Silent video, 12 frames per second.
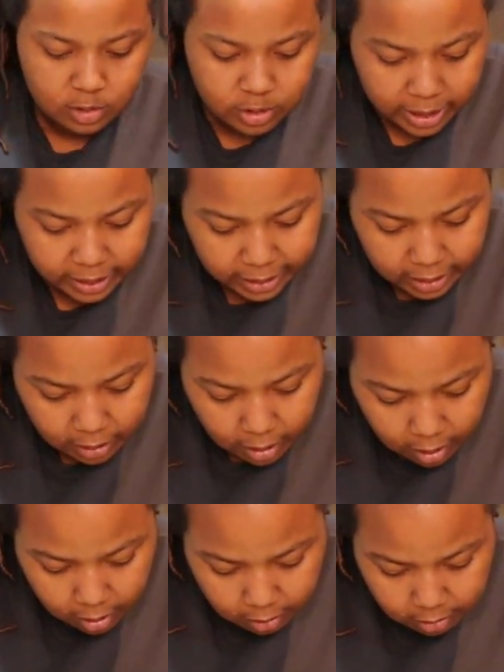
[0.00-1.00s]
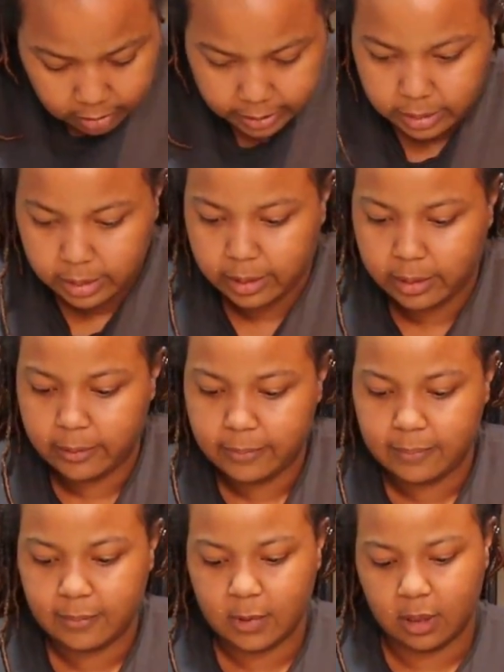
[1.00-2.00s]
Try to get it all in there.
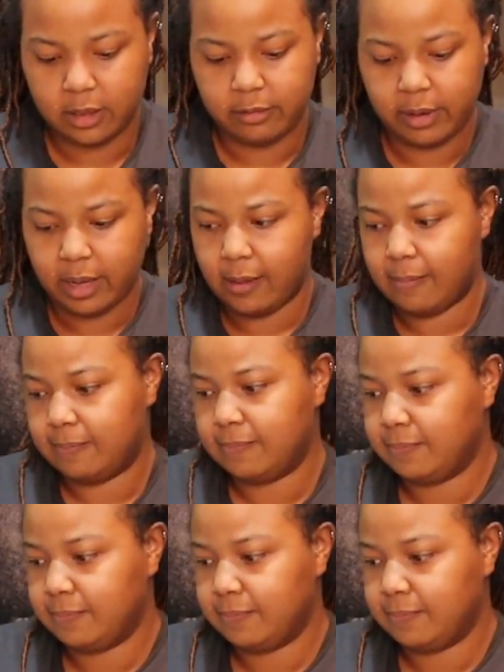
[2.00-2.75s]
All right.